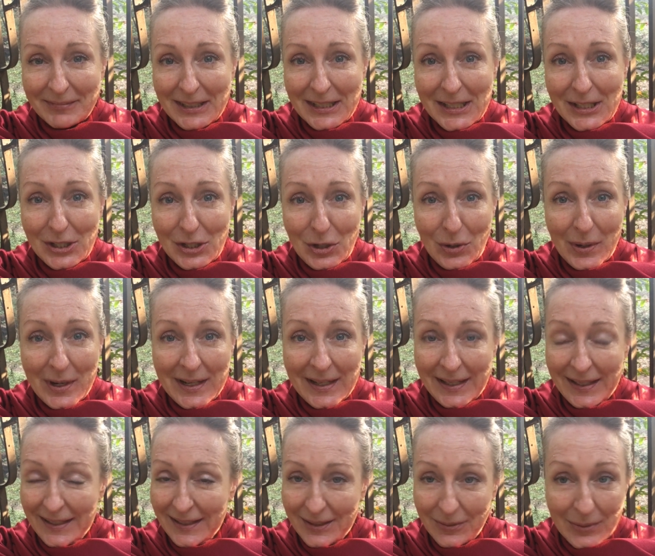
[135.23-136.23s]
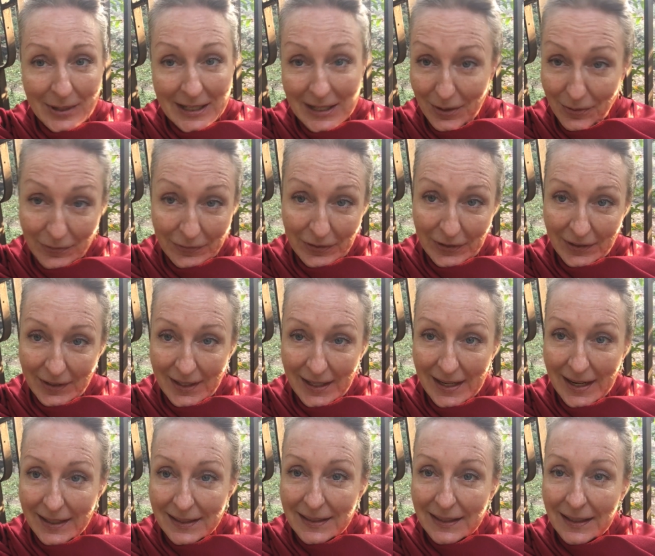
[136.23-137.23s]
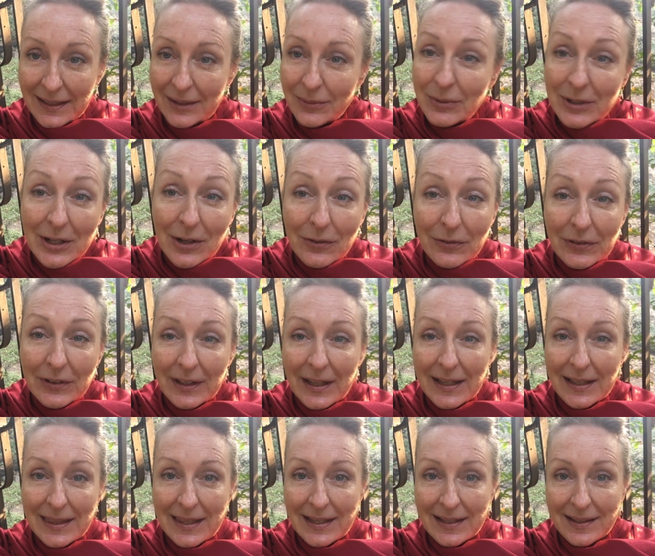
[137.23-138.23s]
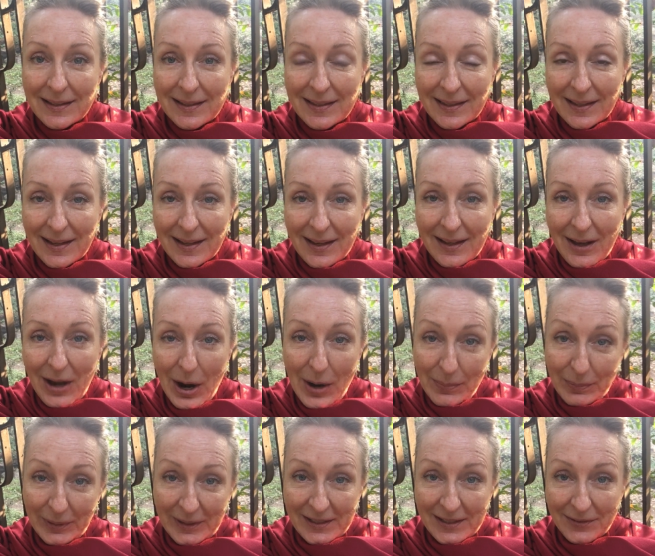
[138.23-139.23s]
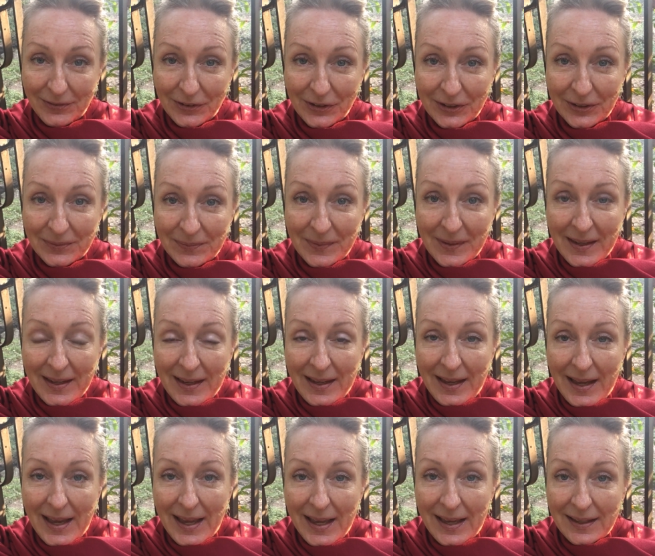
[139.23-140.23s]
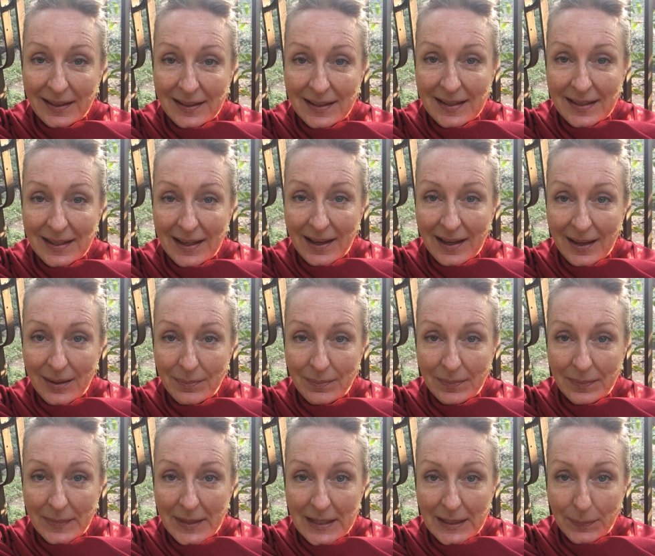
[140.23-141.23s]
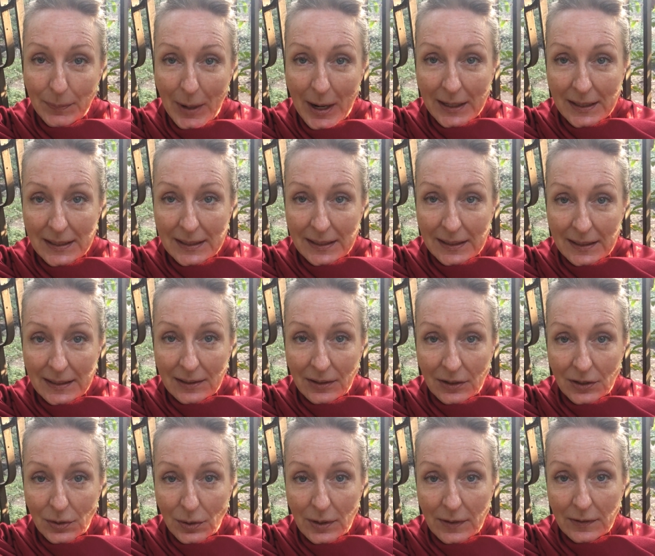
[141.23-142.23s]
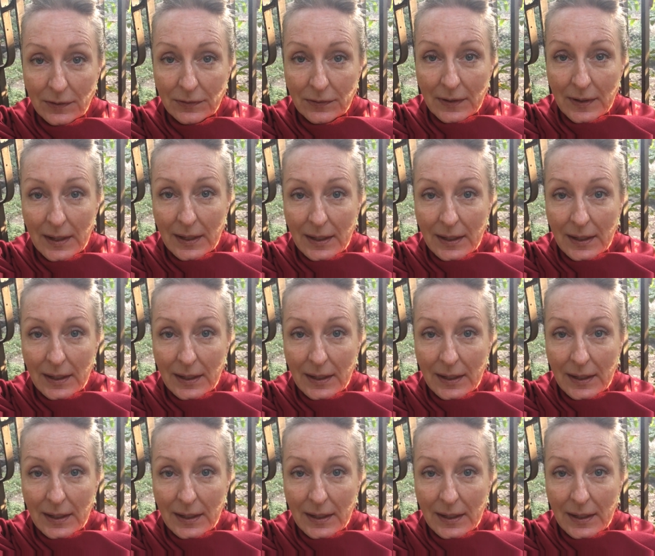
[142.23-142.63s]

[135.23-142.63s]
disjointed and we don't feel connected and we don't feel like things are blissful. And these practices are sort of,